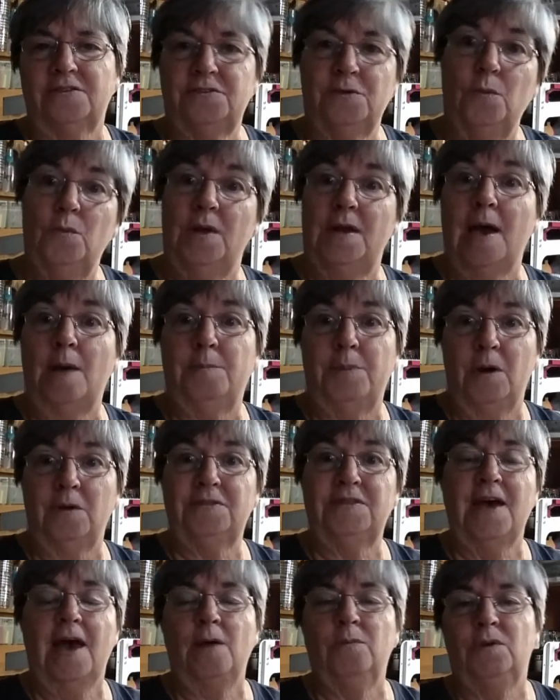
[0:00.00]
So when I
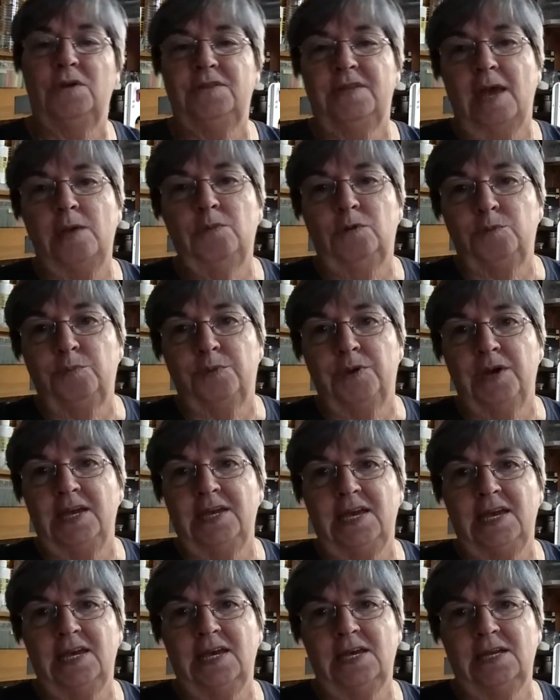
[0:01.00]
bought that one, they would
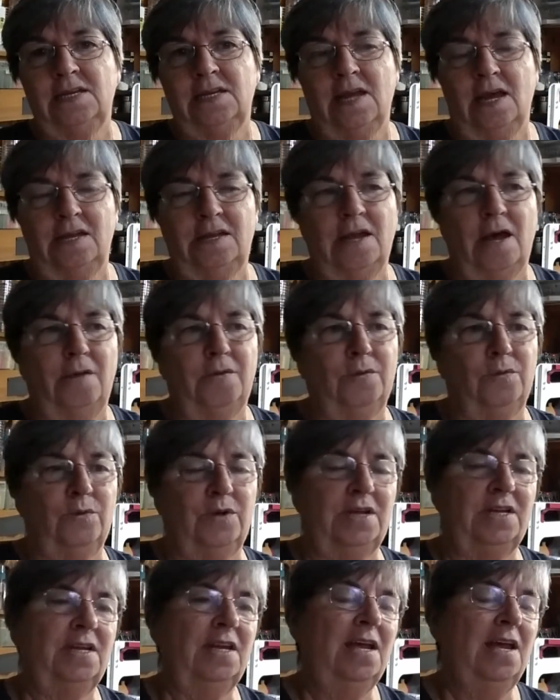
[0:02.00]
bring in another
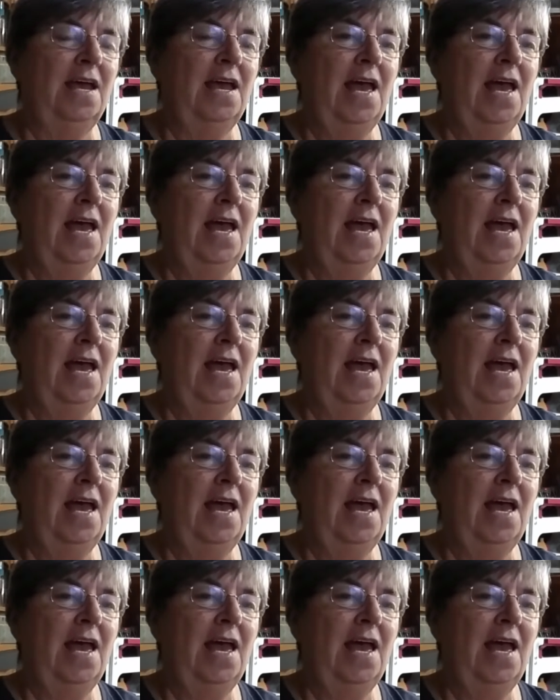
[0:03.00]
one.